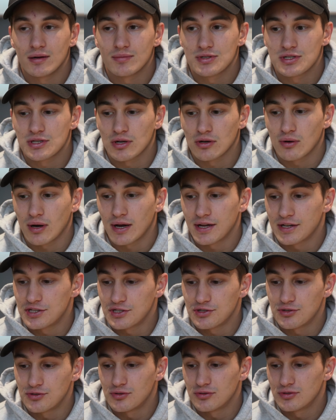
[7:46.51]
So I
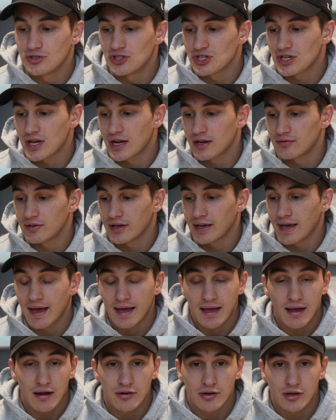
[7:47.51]
do just kind of like
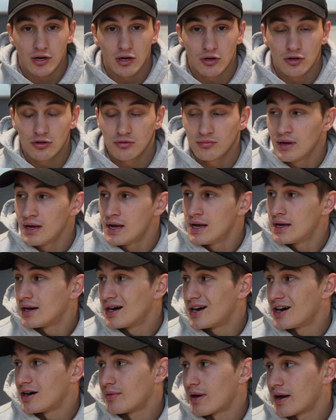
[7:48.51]
hang out at home.
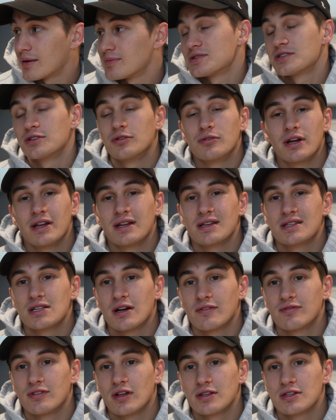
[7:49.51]
I'm still getting
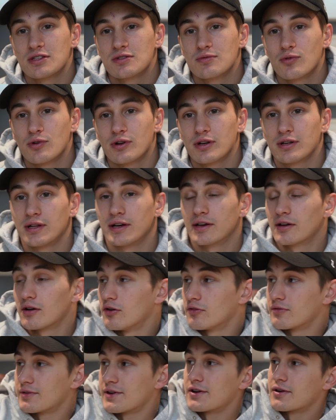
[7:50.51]
stuff done this morning. Like
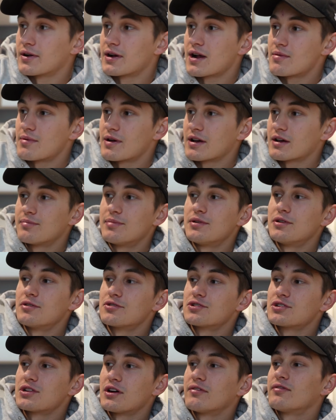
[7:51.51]
over here, I got my
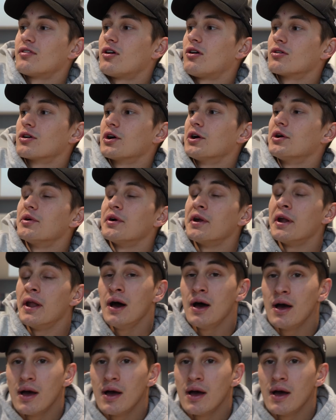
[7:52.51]
computer stuff all going,